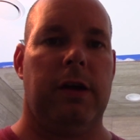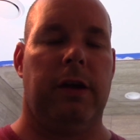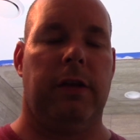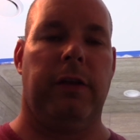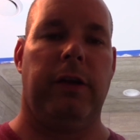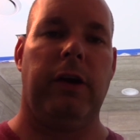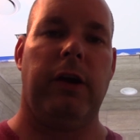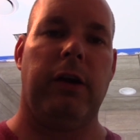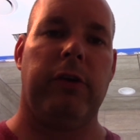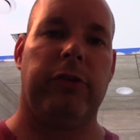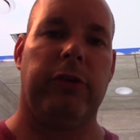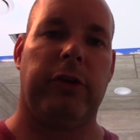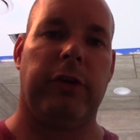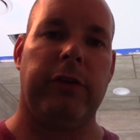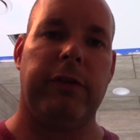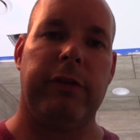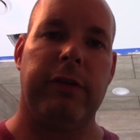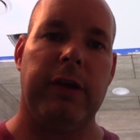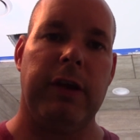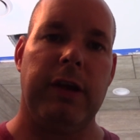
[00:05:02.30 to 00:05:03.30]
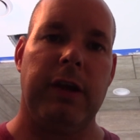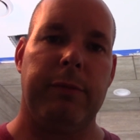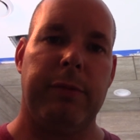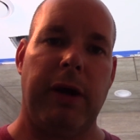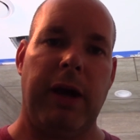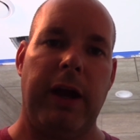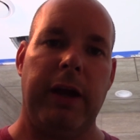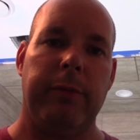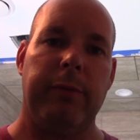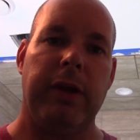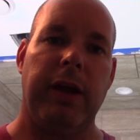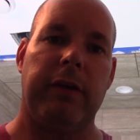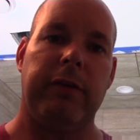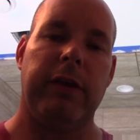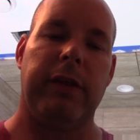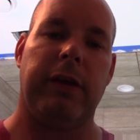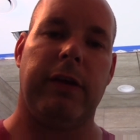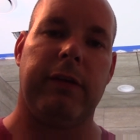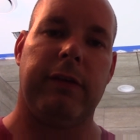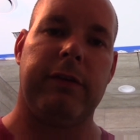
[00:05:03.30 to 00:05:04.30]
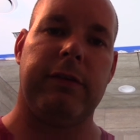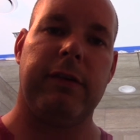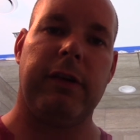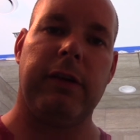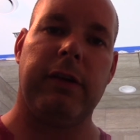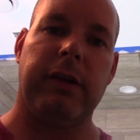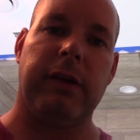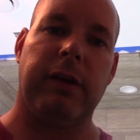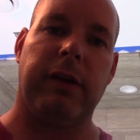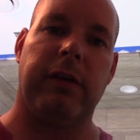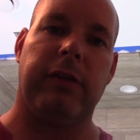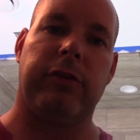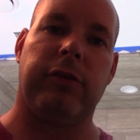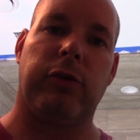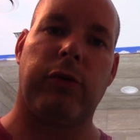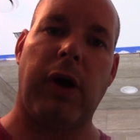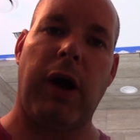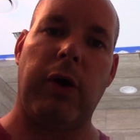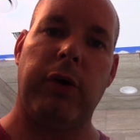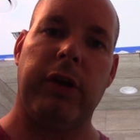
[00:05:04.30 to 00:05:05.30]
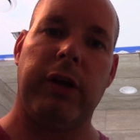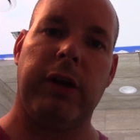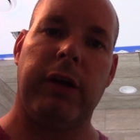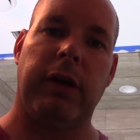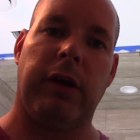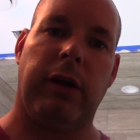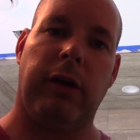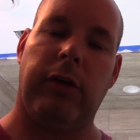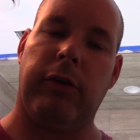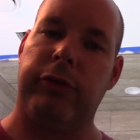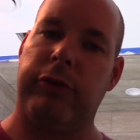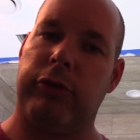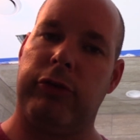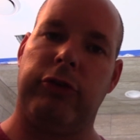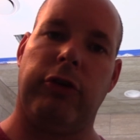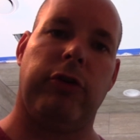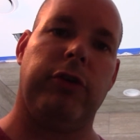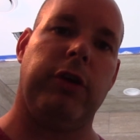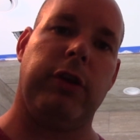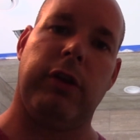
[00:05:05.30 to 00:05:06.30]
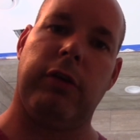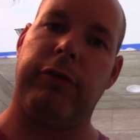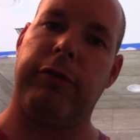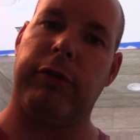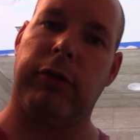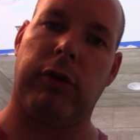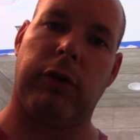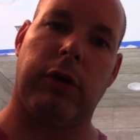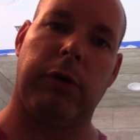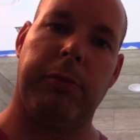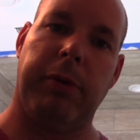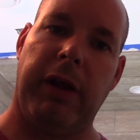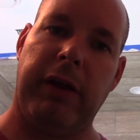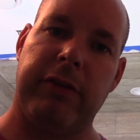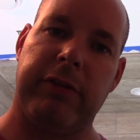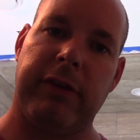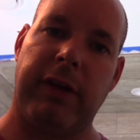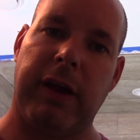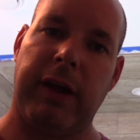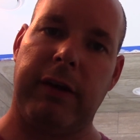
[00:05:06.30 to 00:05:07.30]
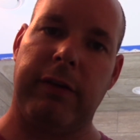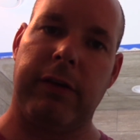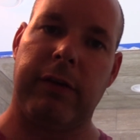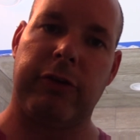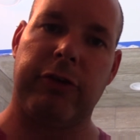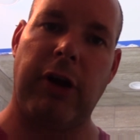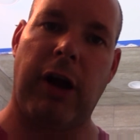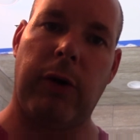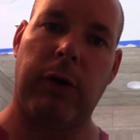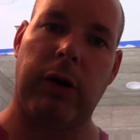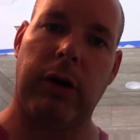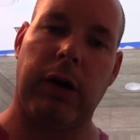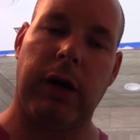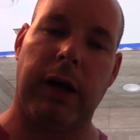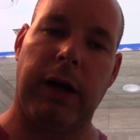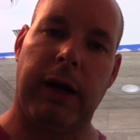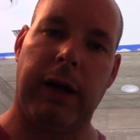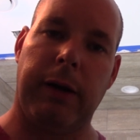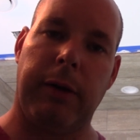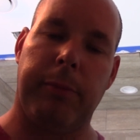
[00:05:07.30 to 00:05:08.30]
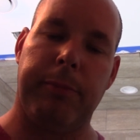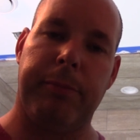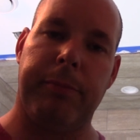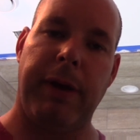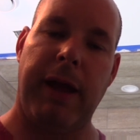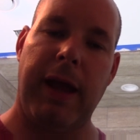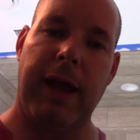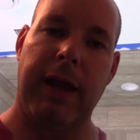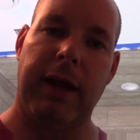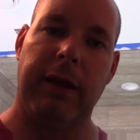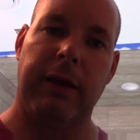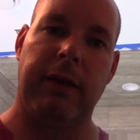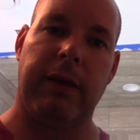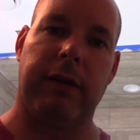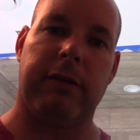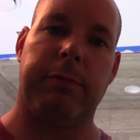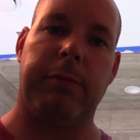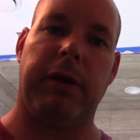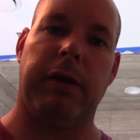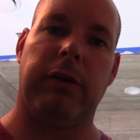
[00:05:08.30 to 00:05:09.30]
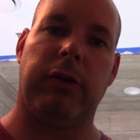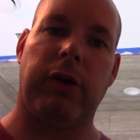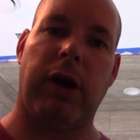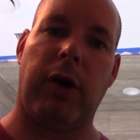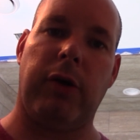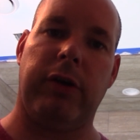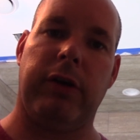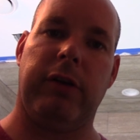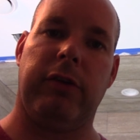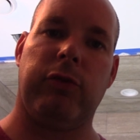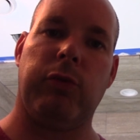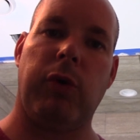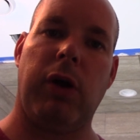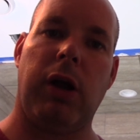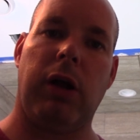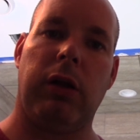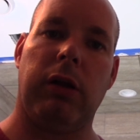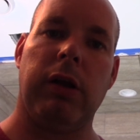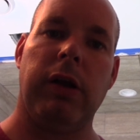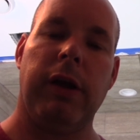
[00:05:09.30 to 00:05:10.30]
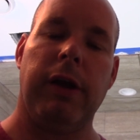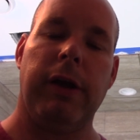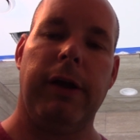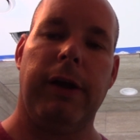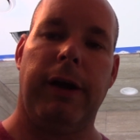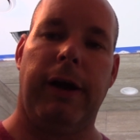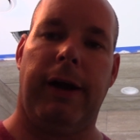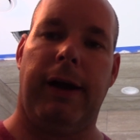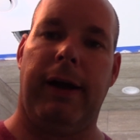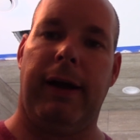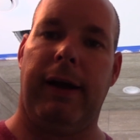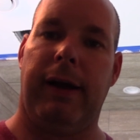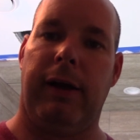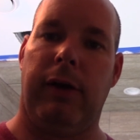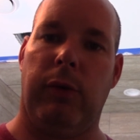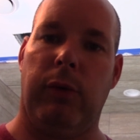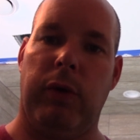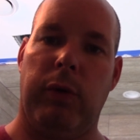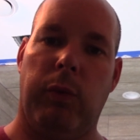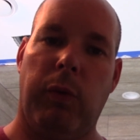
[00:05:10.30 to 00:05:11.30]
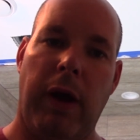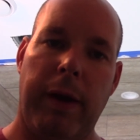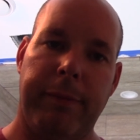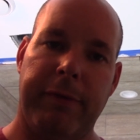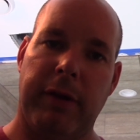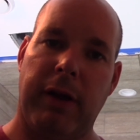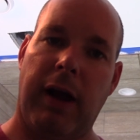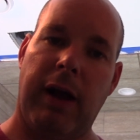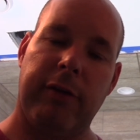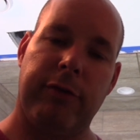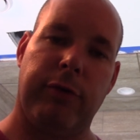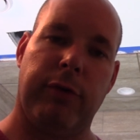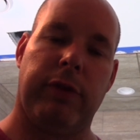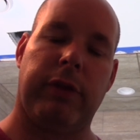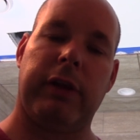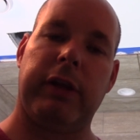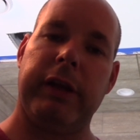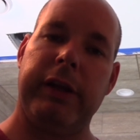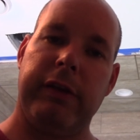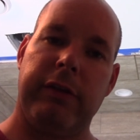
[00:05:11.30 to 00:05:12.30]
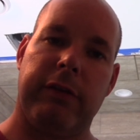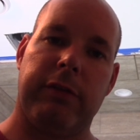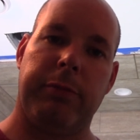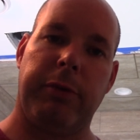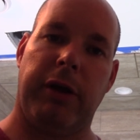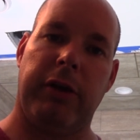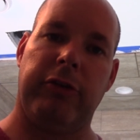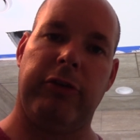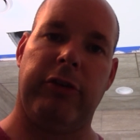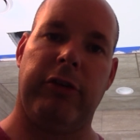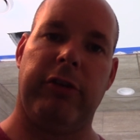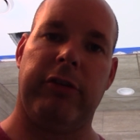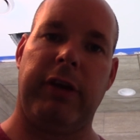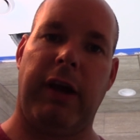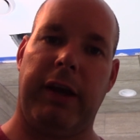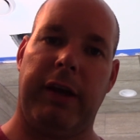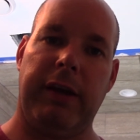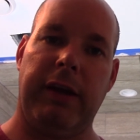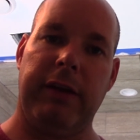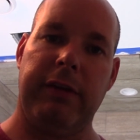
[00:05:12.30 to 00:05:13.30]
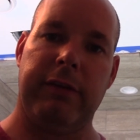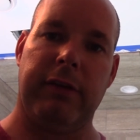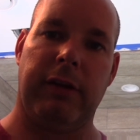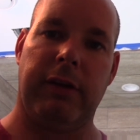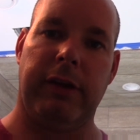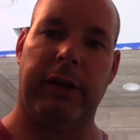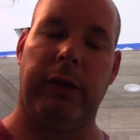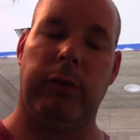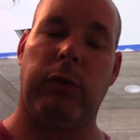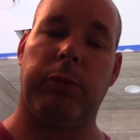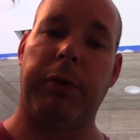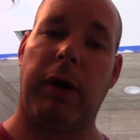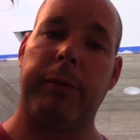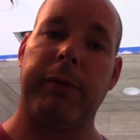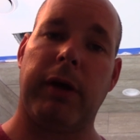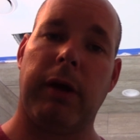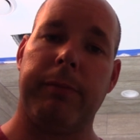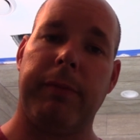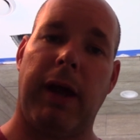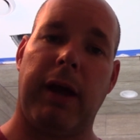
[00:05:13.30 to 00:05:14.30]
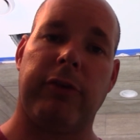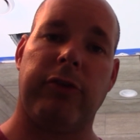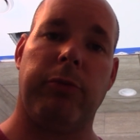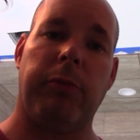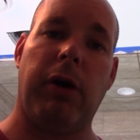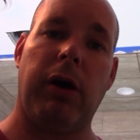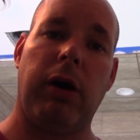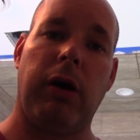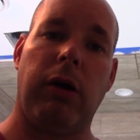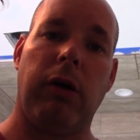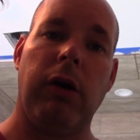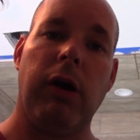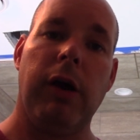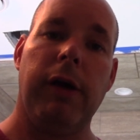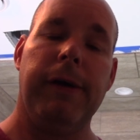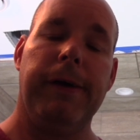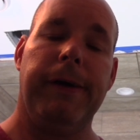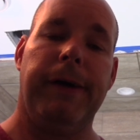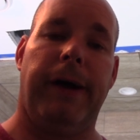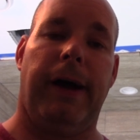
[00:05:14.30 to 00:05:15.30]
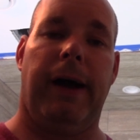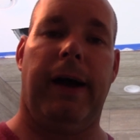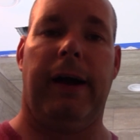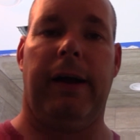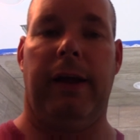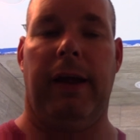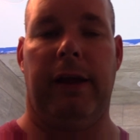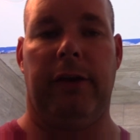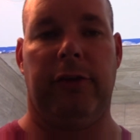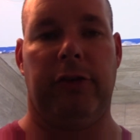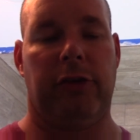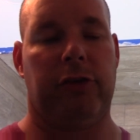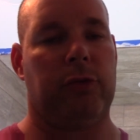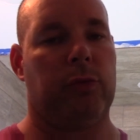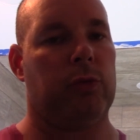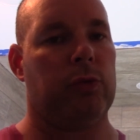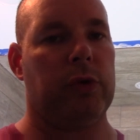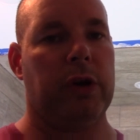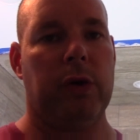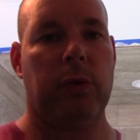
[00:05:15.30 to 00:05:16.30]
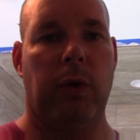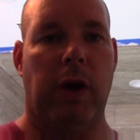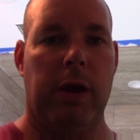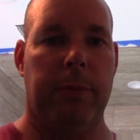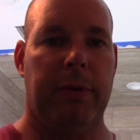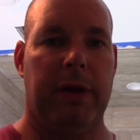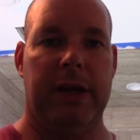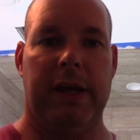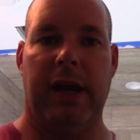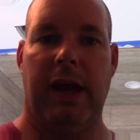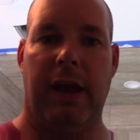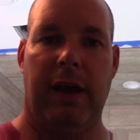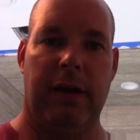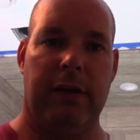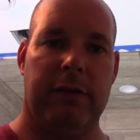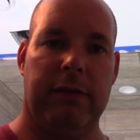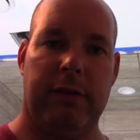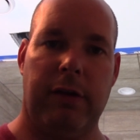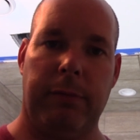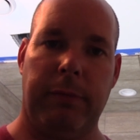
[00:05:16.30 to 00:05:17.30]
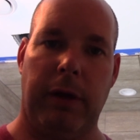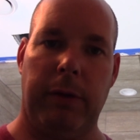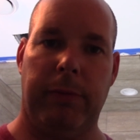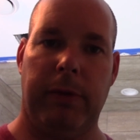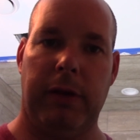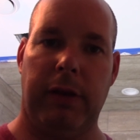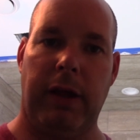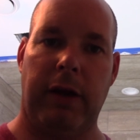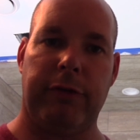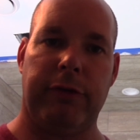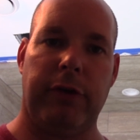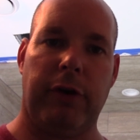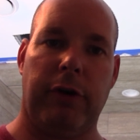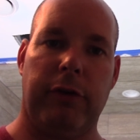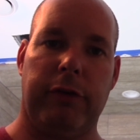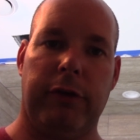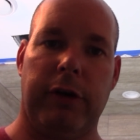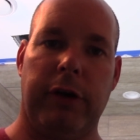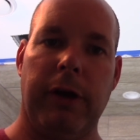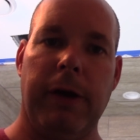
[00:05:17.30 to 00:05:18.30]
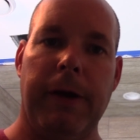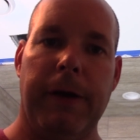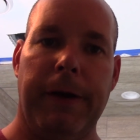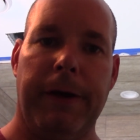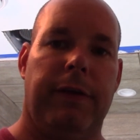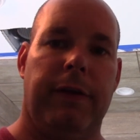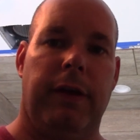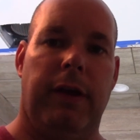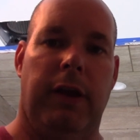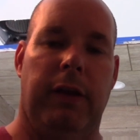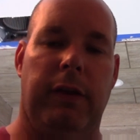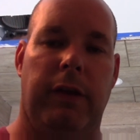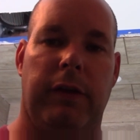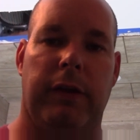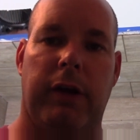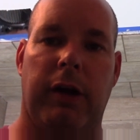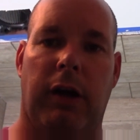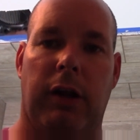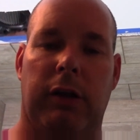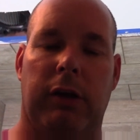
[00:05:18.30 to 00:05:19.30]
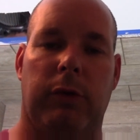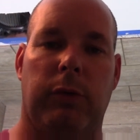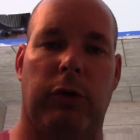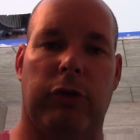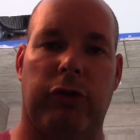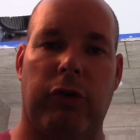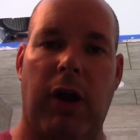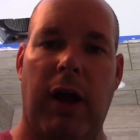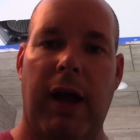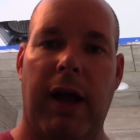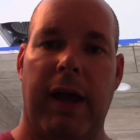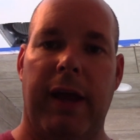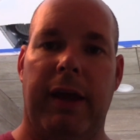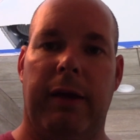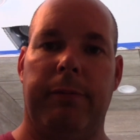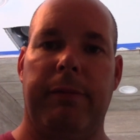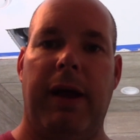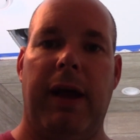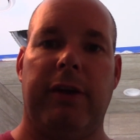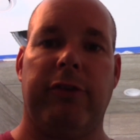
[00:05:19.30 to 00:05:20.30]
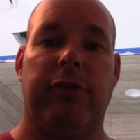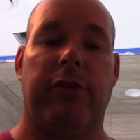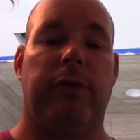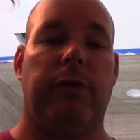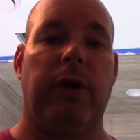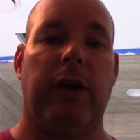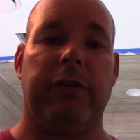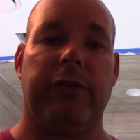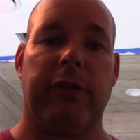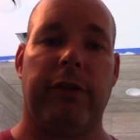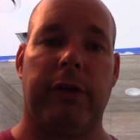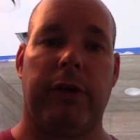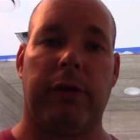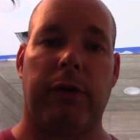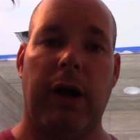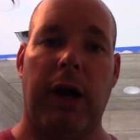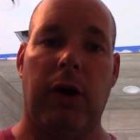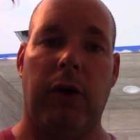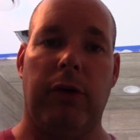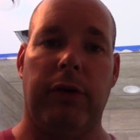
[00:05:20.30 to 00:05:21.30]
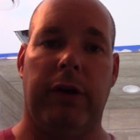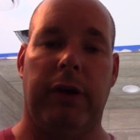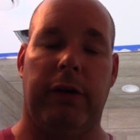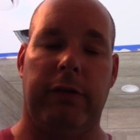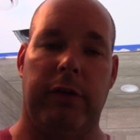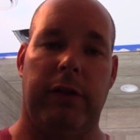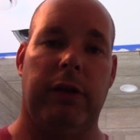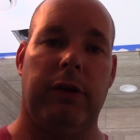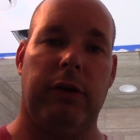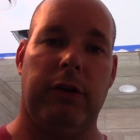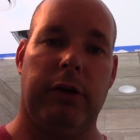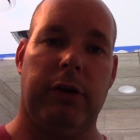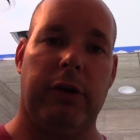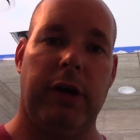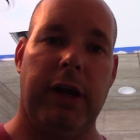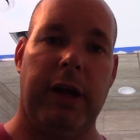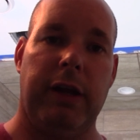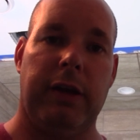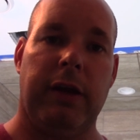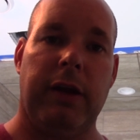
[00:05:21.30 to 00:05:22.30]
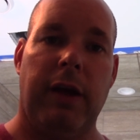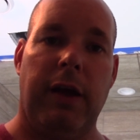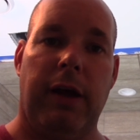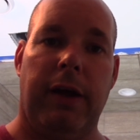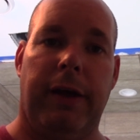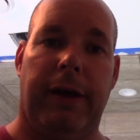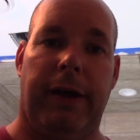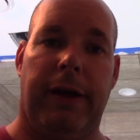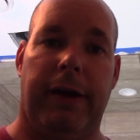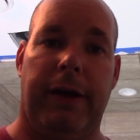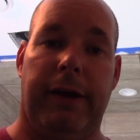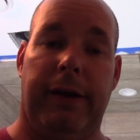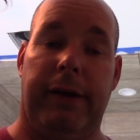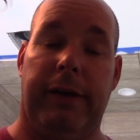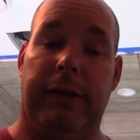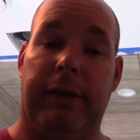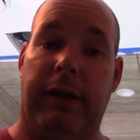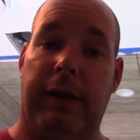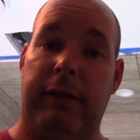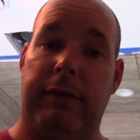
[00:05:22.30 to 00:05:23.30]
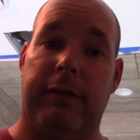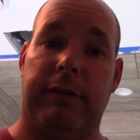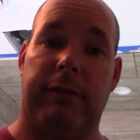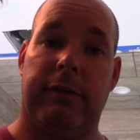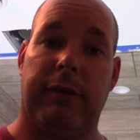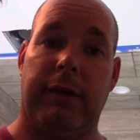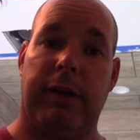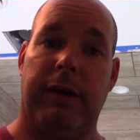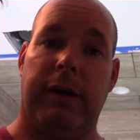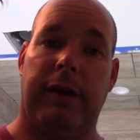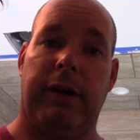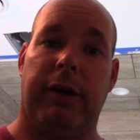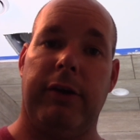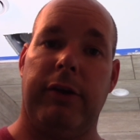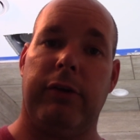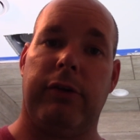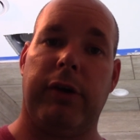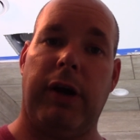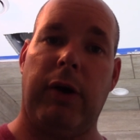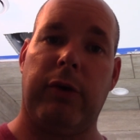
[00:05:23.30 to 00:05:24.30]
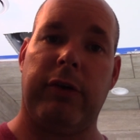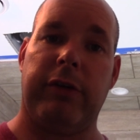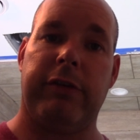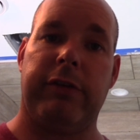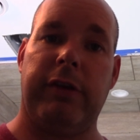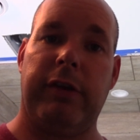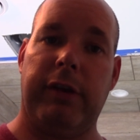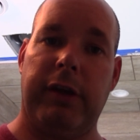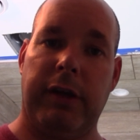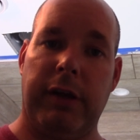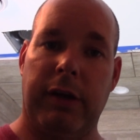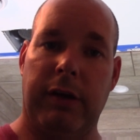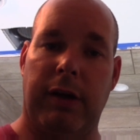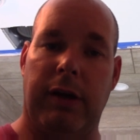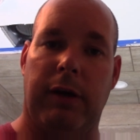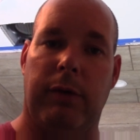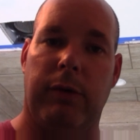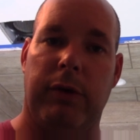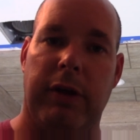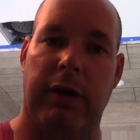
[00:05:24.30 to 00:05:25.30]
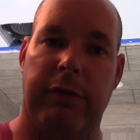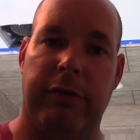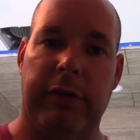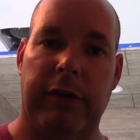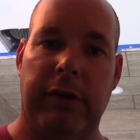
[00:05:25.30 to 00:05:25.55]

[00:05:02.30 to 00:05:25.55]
And there, as you can see, behind me, everything in the ceiling is grouted. I also showed you the floor baseline of the shower pan that's been grouted as well. We wiped it off with clean sponges, got it nice and clean. We'll probably come back tomorrow and just re-wipe any haze that might be left over. And then the color will dry and match the rest of the grout, and everything will look great. And that's how you grout a ceiling when you have